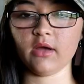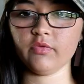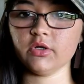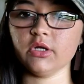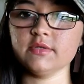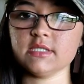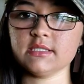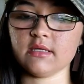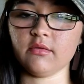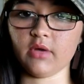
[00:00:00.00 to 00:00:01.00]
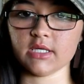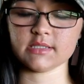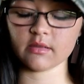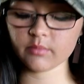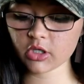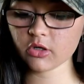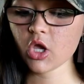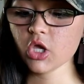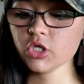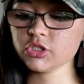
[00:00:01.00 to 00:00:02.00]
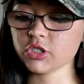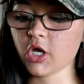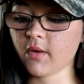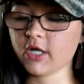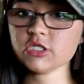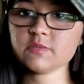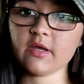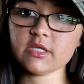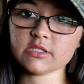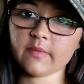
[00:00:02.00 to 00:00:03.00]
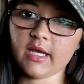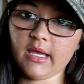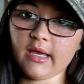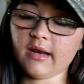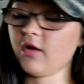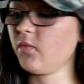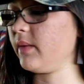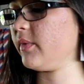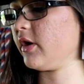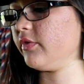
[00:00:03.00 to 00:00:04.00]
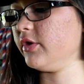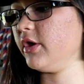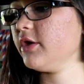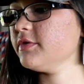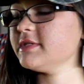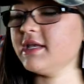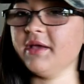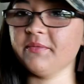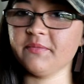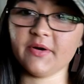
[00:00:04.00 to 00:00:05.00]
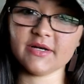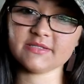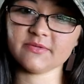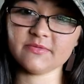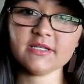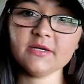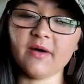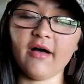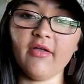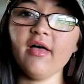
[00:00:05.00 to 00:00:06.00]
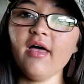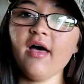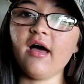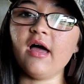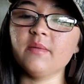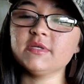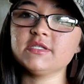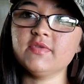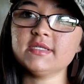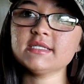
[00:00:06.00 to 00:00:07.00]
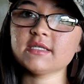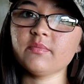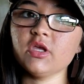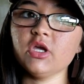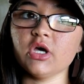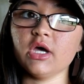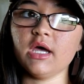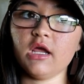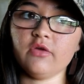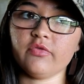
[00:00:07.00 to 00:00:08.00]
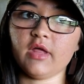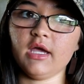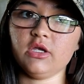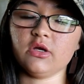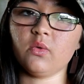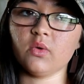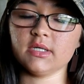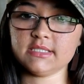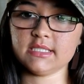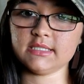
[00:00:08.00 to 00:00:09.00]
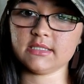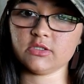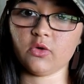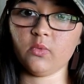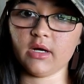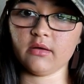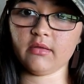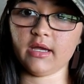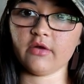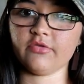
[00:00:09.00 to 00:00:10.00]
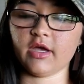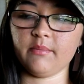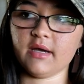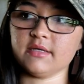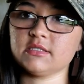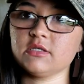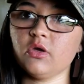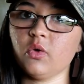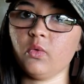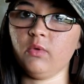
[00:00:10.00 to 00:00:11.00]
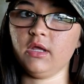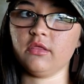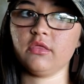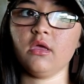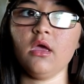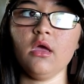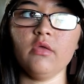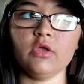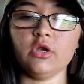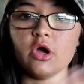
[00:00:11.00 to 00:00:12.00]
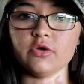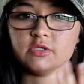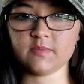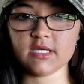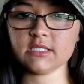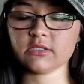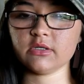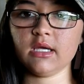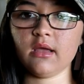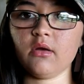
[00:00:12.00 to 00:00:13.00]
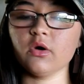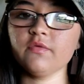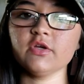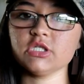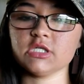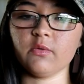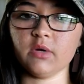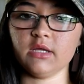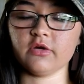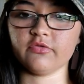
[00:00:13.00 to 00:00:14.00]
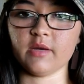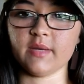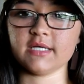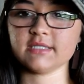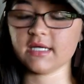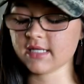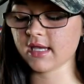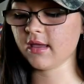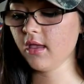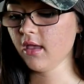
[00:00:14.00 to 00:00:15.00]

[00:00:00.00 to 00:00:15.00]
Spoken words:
on their noses and they'll get sunburn. So I just spray this on my hand and wipe it on their nose, and it works really well. So this is something good if like your horses don't wear like a fly mask with the nose piece on it, or if they're just not wearing their fly mask that day.